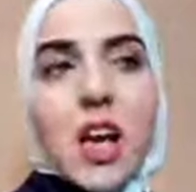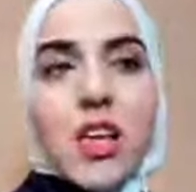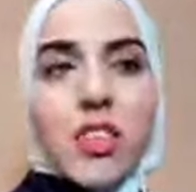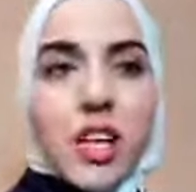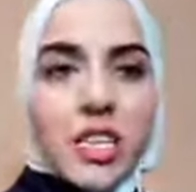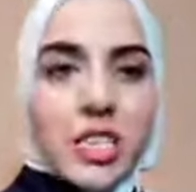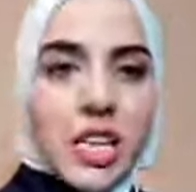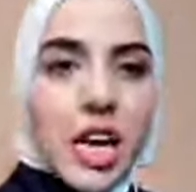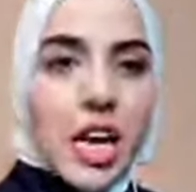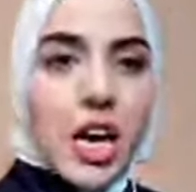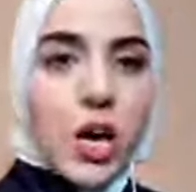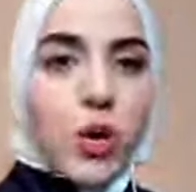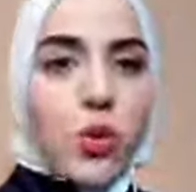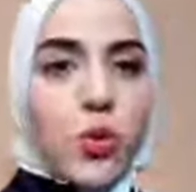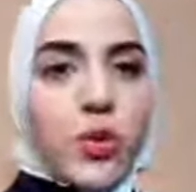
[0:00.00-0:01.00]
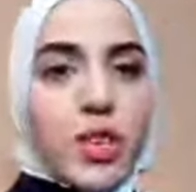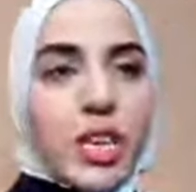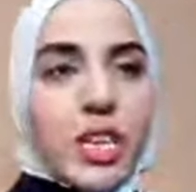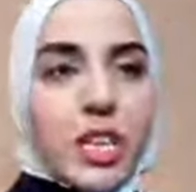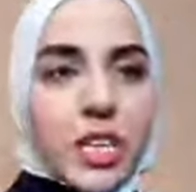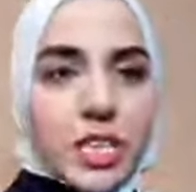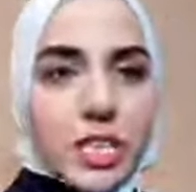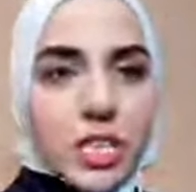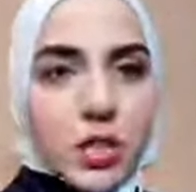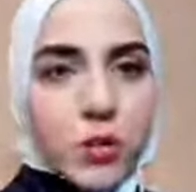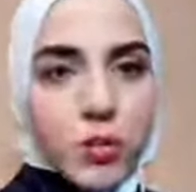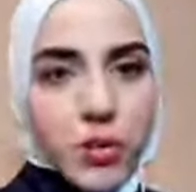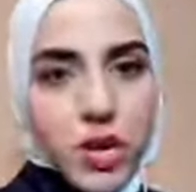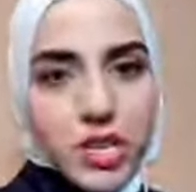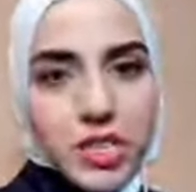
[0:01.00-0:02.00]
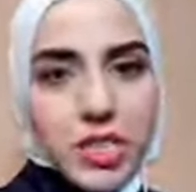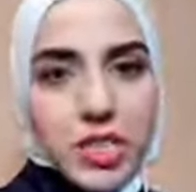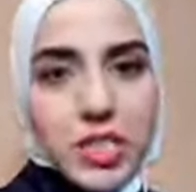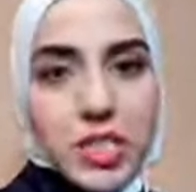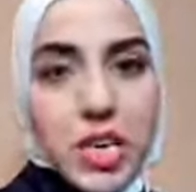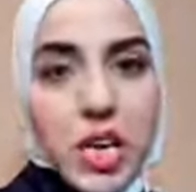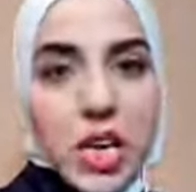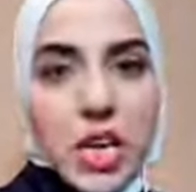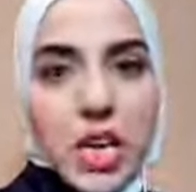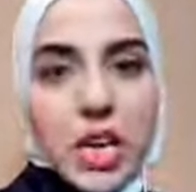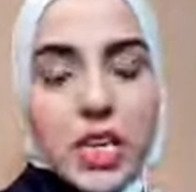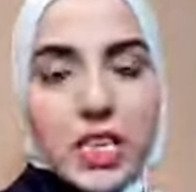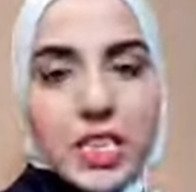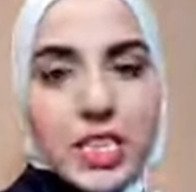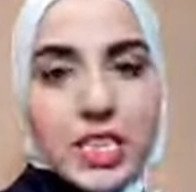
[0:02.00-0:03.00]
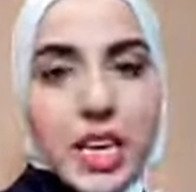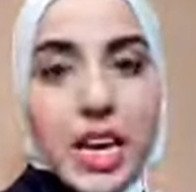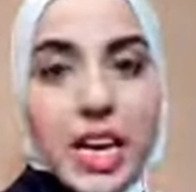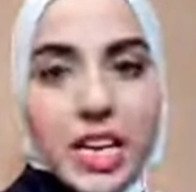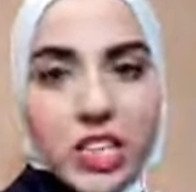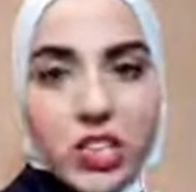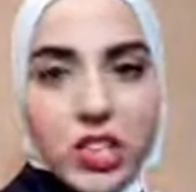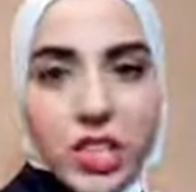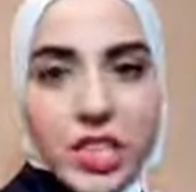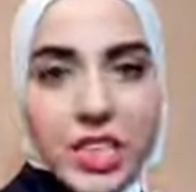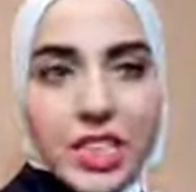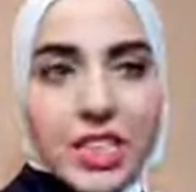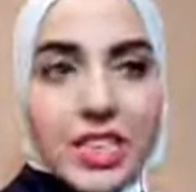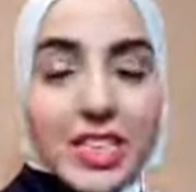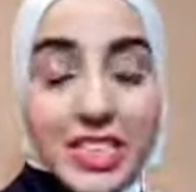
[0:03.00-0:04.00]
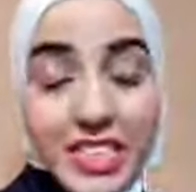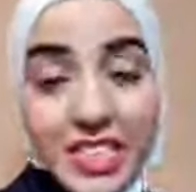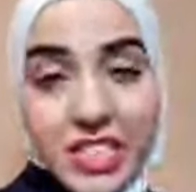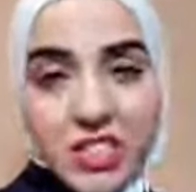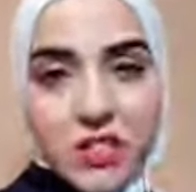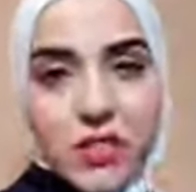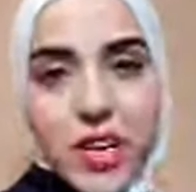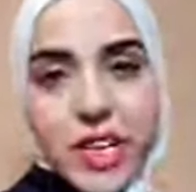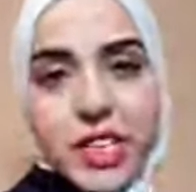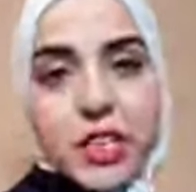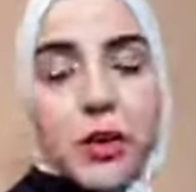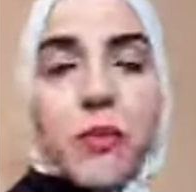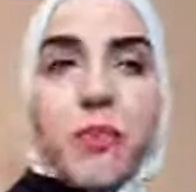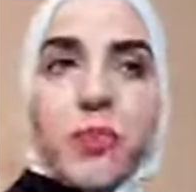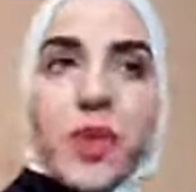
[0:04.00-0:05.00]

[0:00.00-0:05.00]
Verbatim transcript: And that's how the cleansing process is actually intensified.